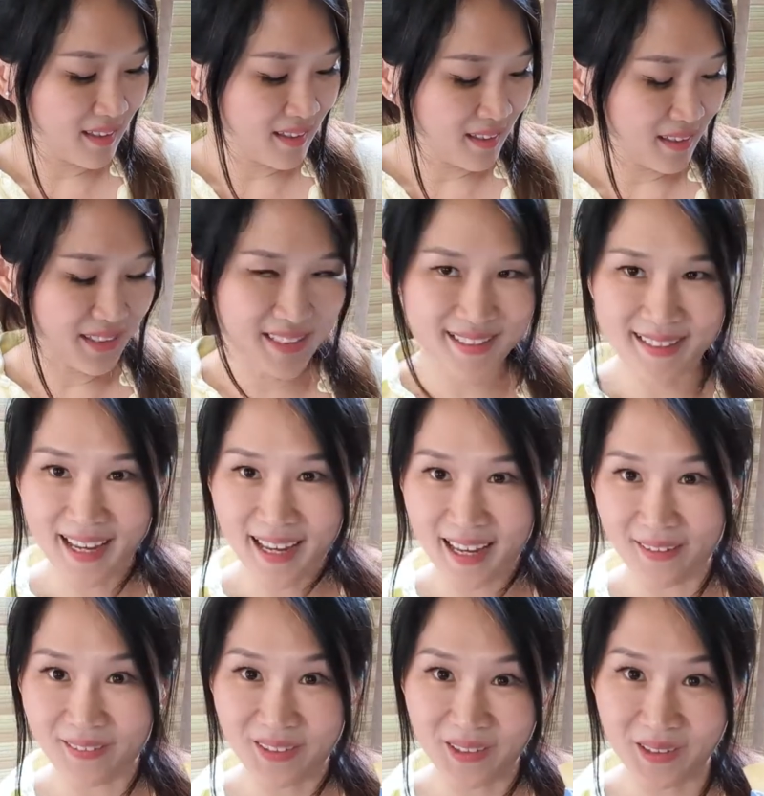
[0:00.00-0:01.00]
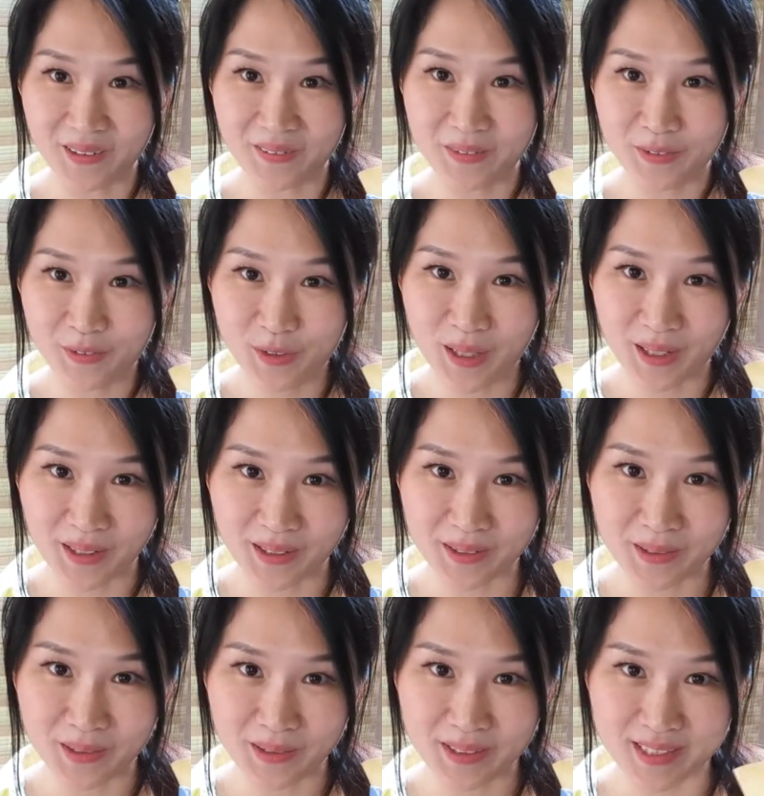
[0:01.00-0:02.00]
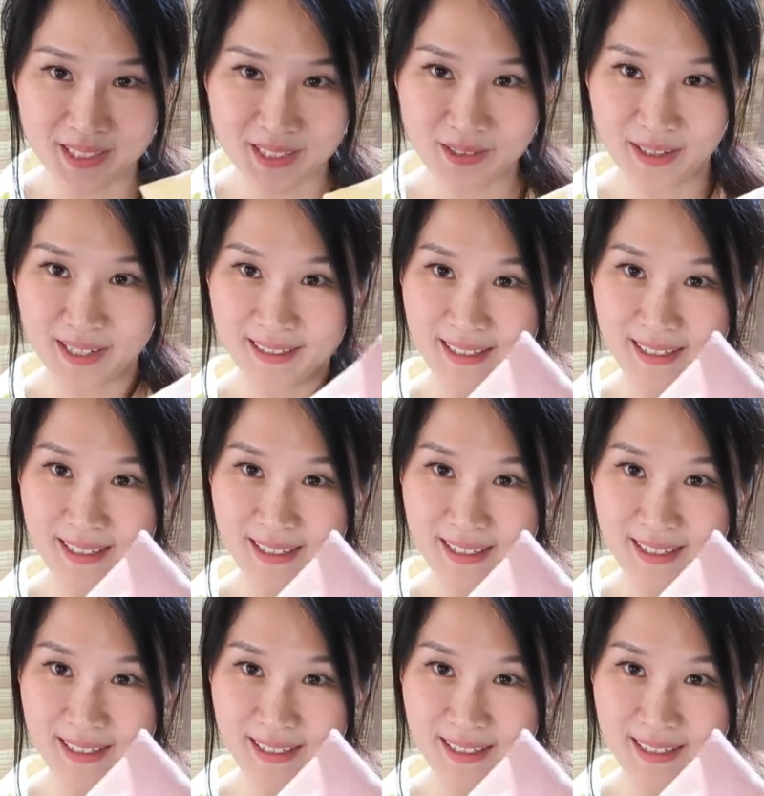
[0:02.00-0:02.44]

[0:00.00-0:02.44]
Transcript: honestly, I have a lot of card holders right